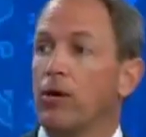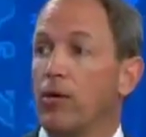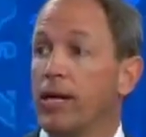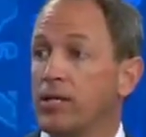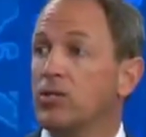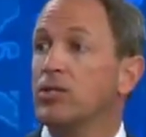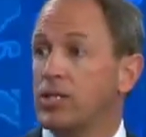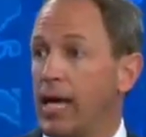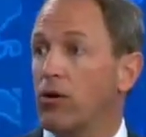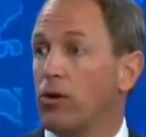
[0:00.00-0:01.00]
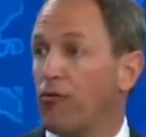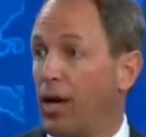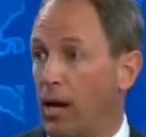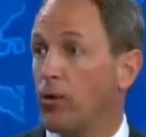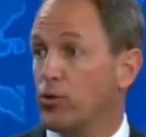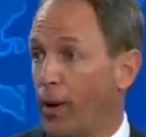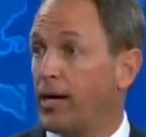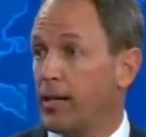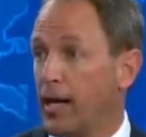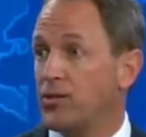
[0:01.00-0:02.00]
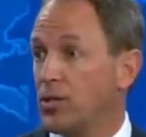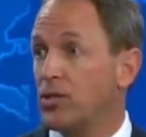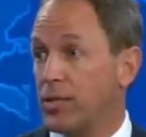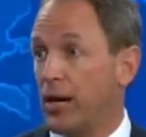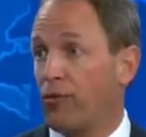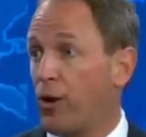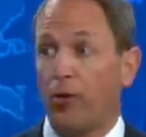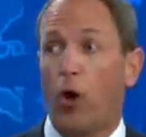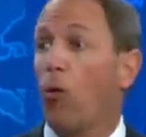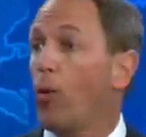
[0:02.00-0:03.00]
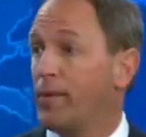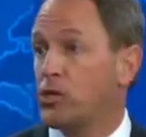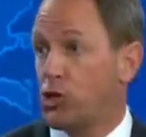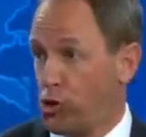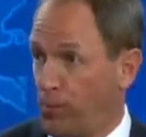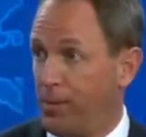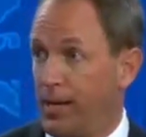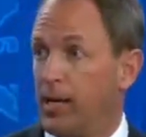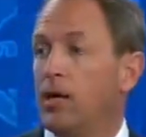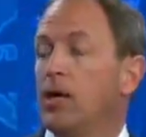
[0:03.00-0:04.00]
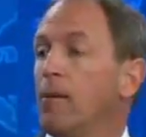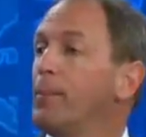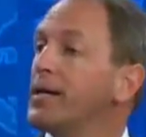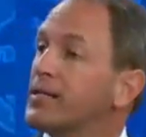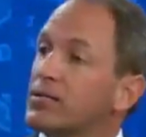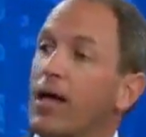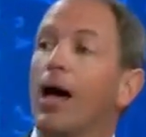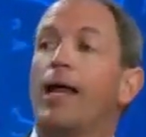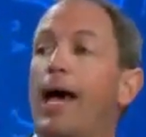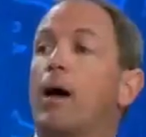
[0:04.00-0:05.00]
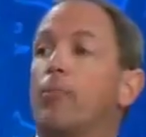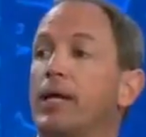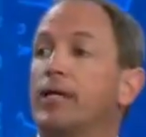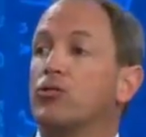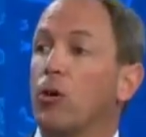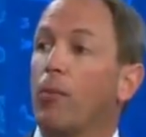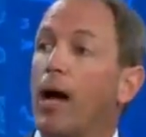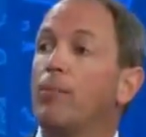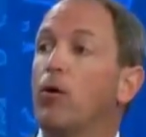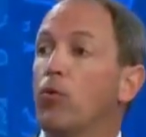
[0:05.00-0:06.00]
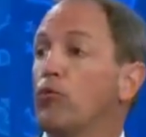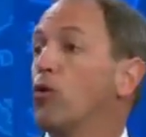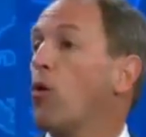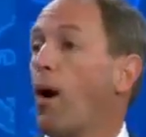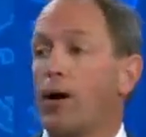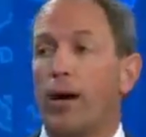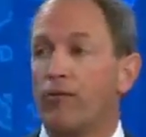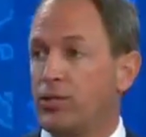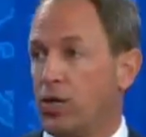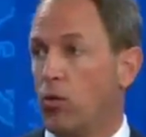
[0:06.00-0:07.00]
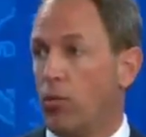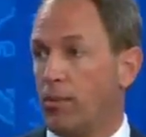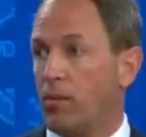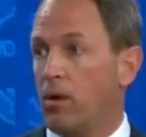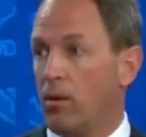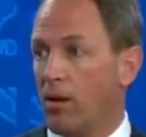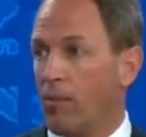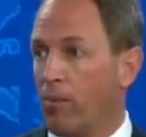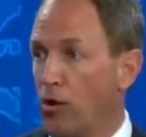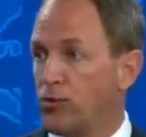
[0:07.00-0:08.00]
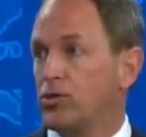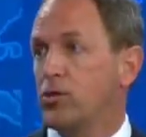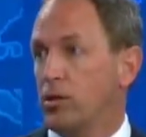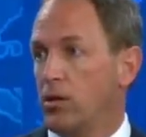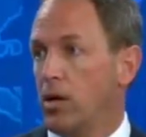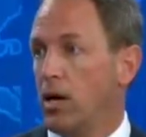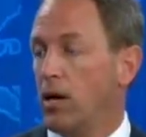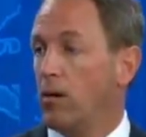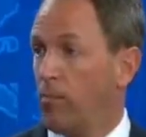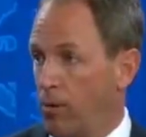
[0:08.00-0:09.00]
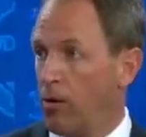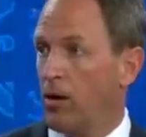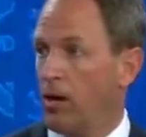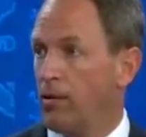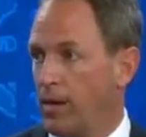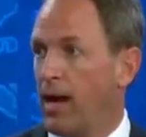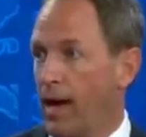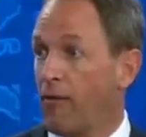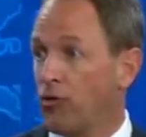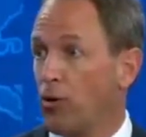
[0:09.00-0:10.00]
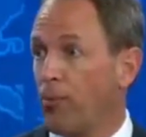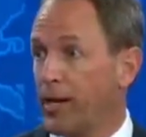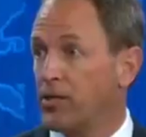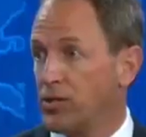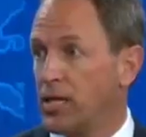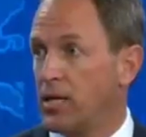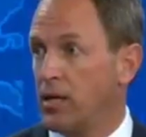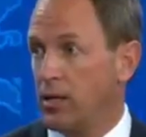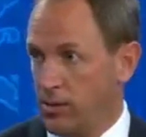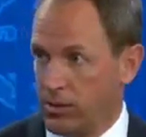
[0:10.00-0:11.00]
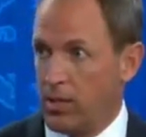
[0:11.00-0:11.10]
it is the standard of care. It's recognized as a standard of care that all women should be, but it's not happening. And so my bill would require every single woman after their pregnancy is